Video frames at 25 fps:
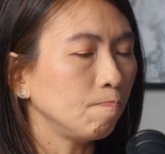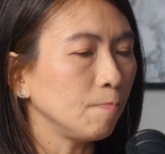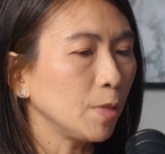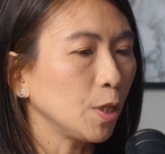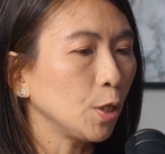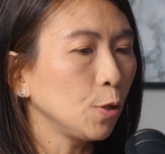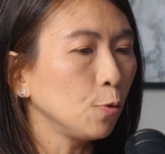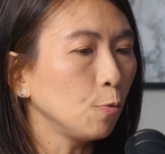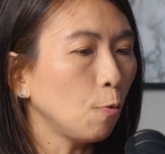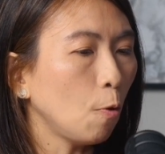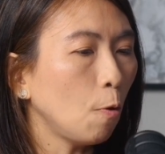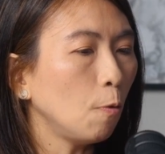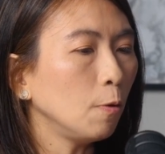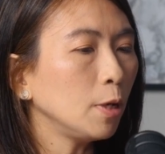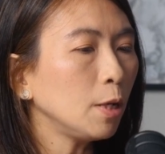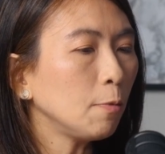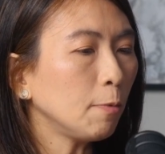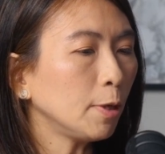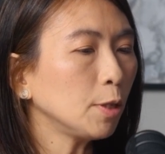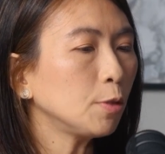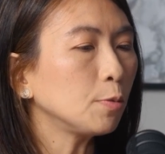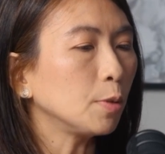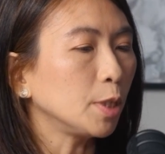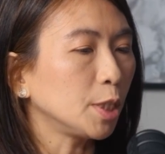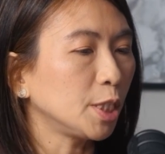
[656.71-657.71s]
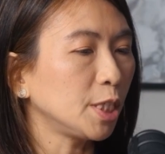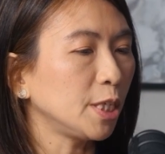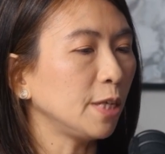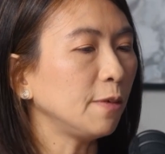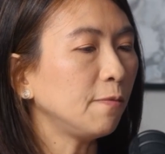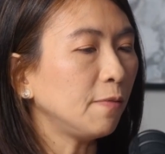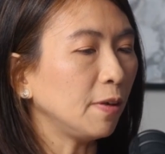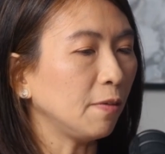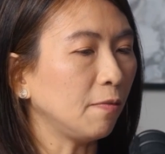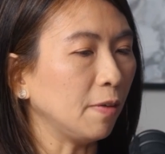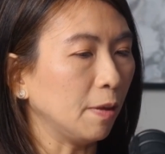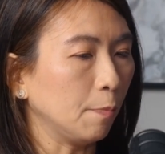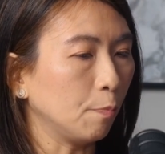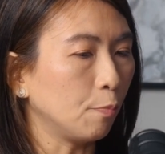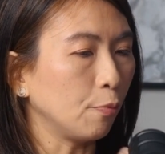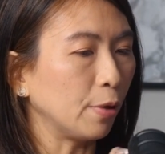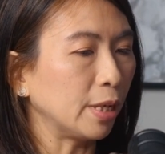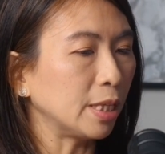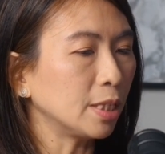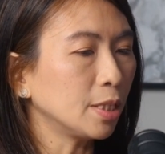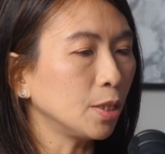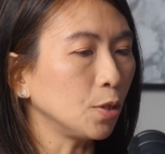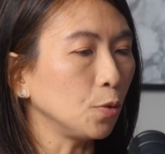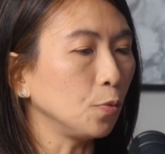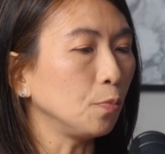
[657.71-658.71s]
you only want to achieve if it
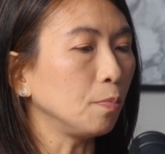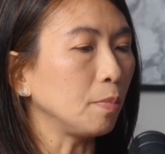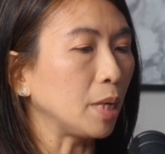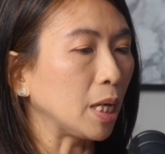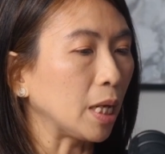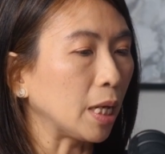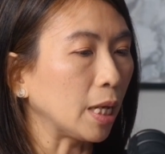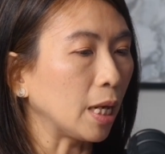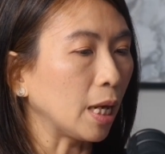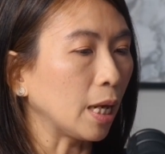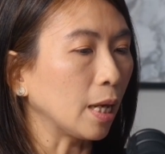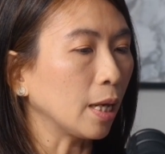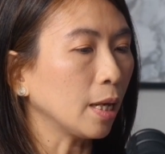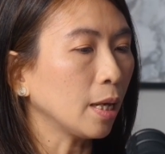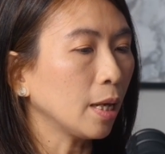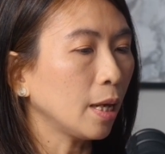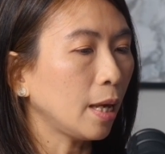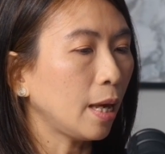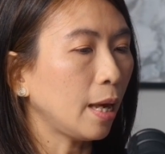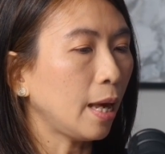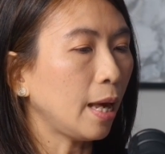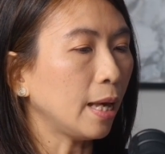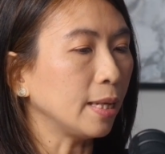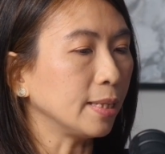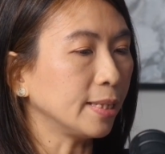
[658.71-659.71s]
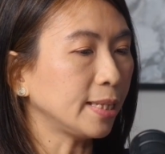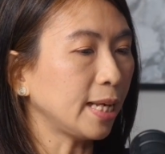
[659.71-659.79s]
brings you meaning and